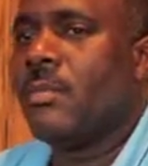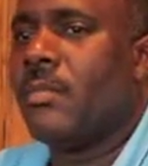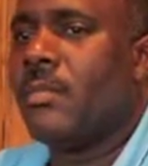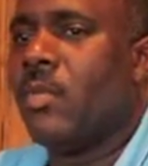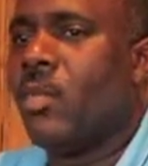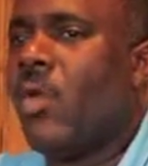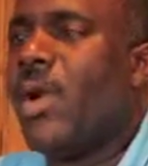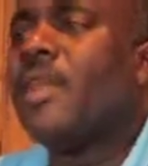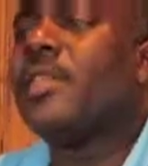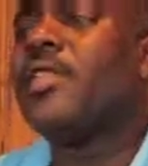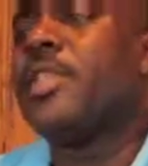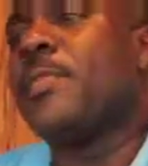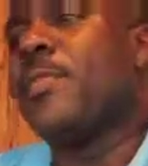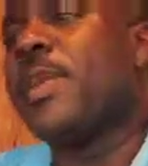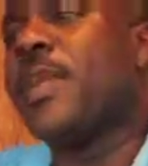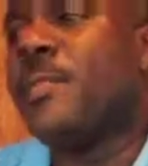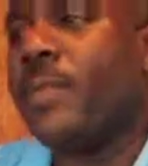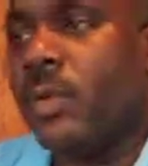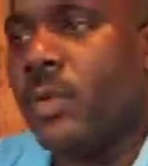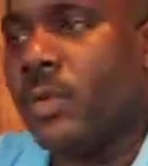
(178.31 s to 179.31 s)
wealthy
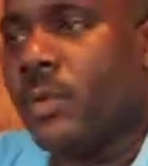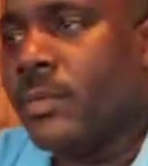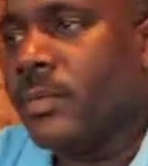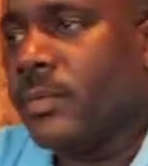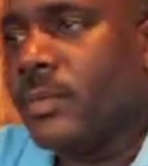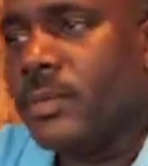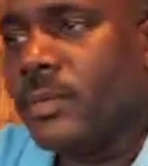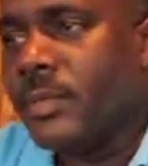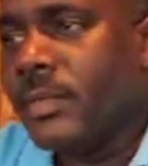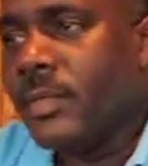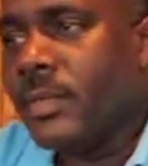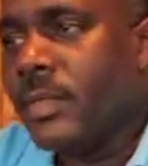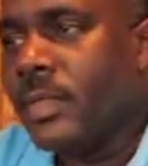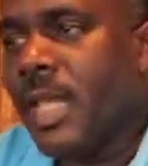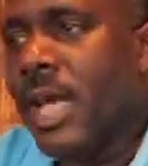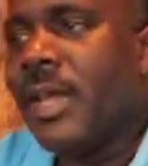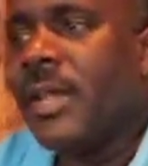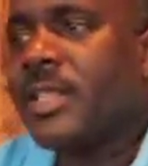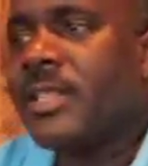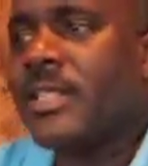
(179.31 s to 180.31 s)
people
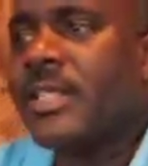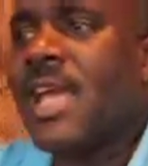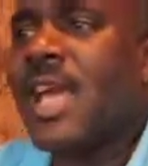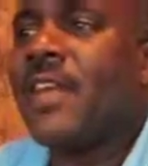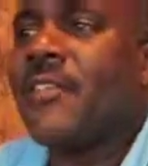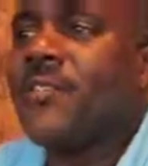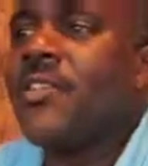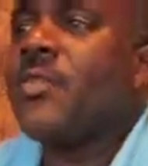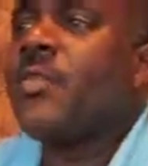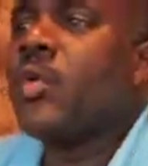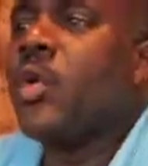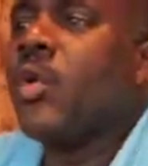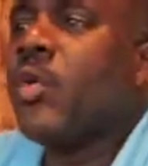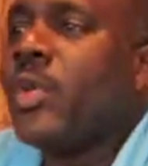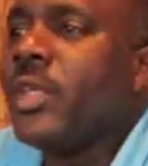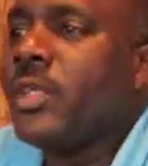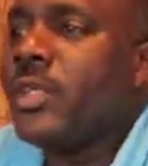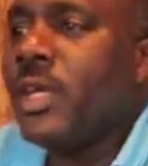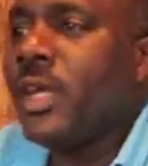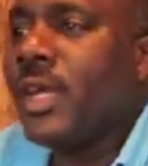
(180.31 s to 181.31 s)
that is not from Coweta